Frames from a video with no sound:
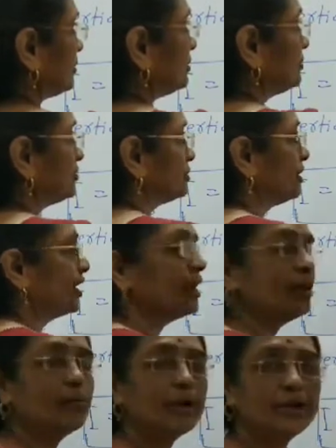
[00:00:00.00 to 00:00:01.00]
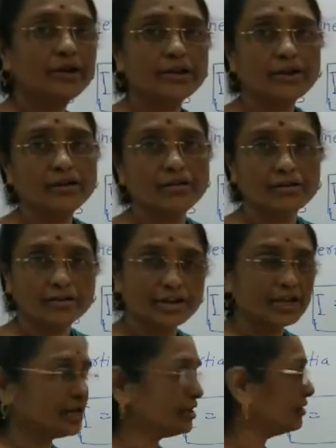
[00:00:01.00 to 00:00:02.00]
is elemental
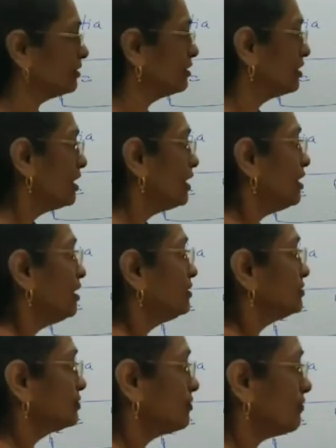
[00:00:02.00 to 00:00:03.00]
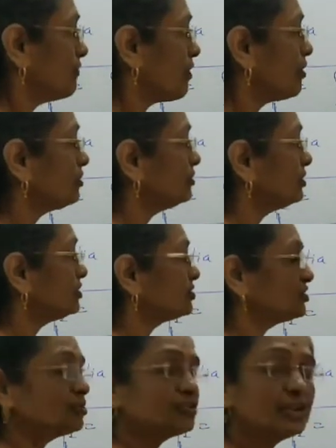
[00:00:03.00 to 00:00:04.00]
ring. So for this
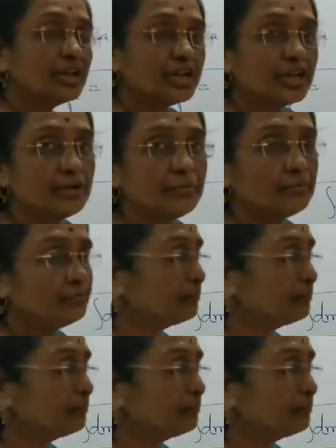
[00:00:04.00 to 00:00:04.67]
ring,